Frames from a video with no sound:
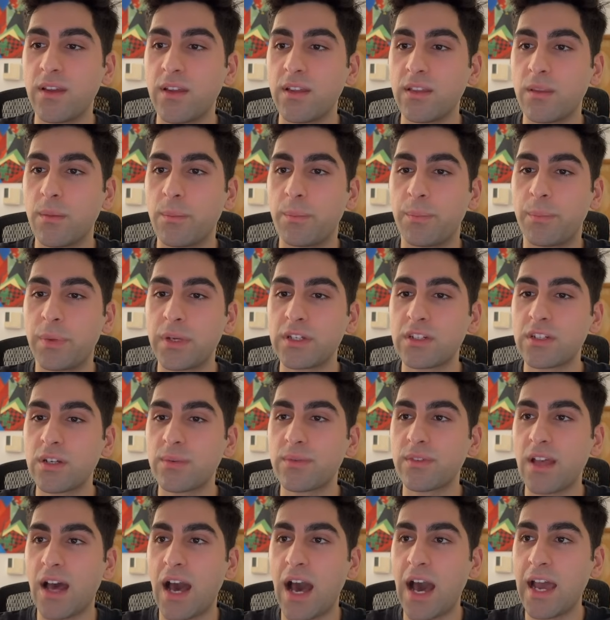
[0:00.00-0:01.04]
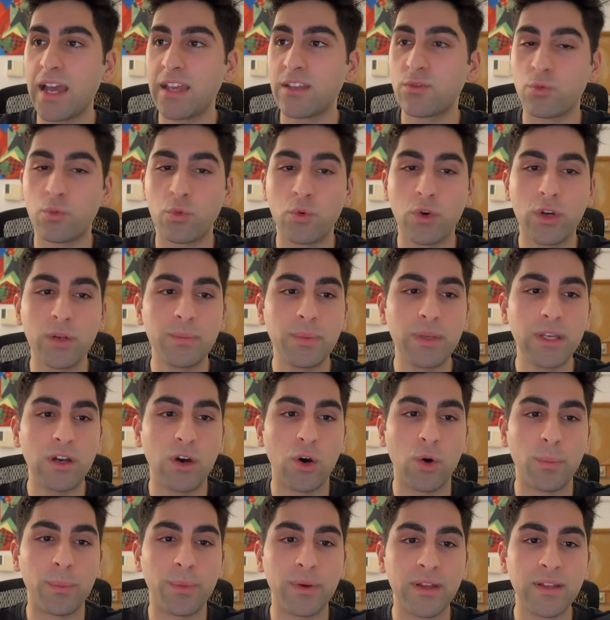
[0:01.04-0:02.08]
the bishop's eyes would be
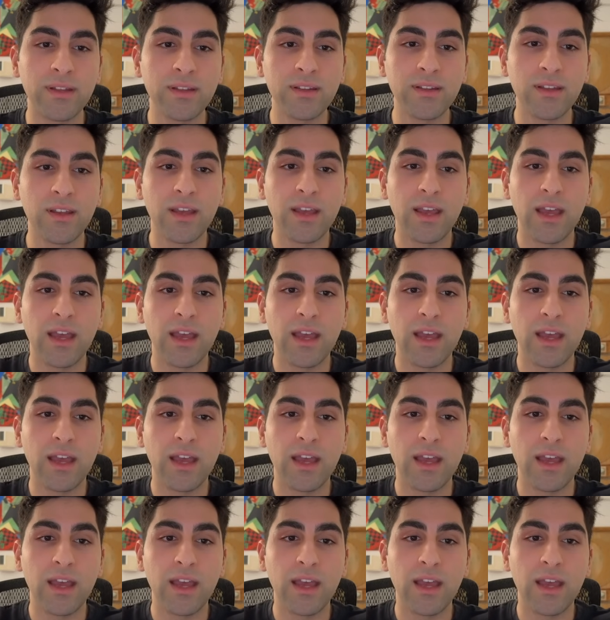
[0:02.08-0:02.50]
opened,